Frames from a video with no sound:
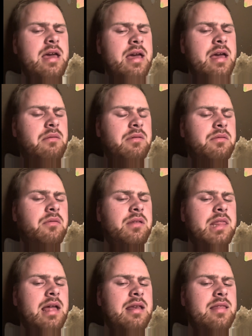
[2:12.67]
it when, when
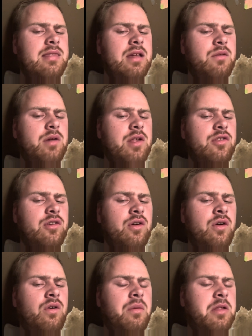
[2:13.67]
they did the
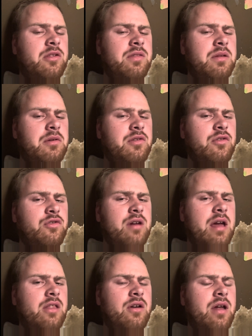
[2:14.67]
original and they showed the original
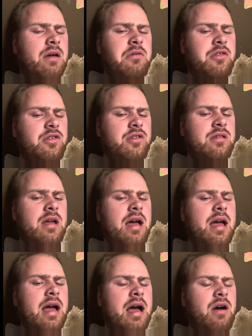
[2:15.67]
trailer it was just
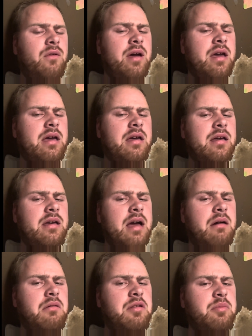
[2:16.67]
not how it
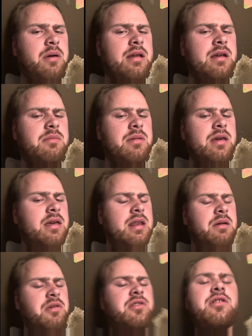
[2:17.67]
how it was planned to be and
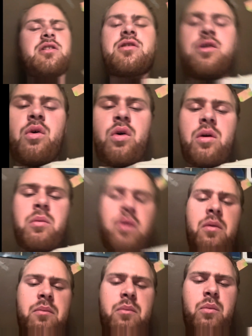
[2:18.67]
it was just horrible
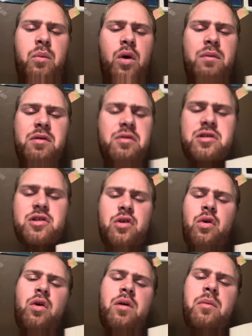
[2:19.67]
morbius was just
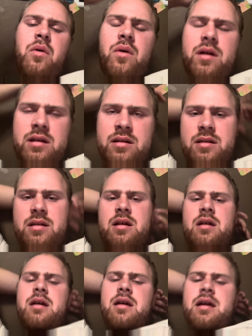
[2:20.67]
horrible and
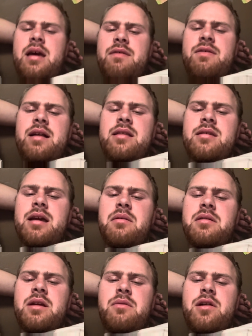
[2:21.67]
if they had stuck
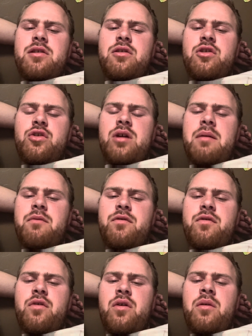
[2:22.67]
with the original script
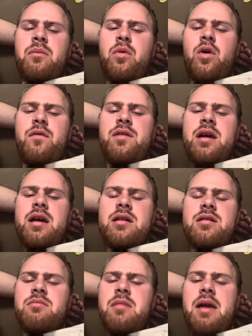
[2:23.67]
for
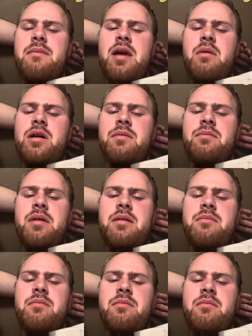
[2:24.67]
morbius maybe it would have
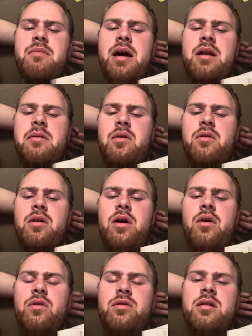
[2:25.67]
been better who
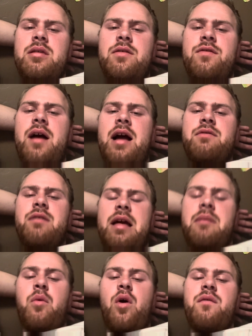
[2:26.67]
knows and the fact for like
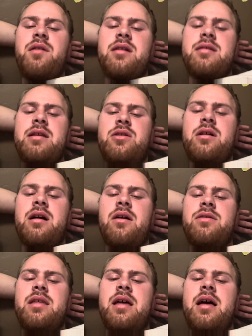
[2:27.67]
morbius they took
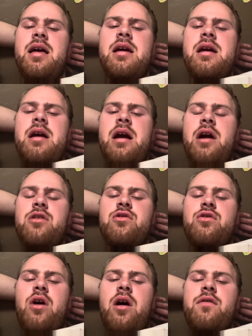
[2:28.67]
out the andrew
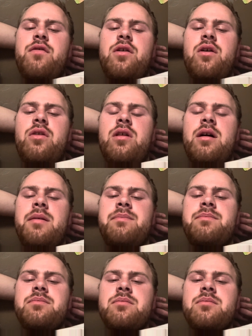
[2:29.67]
garfield um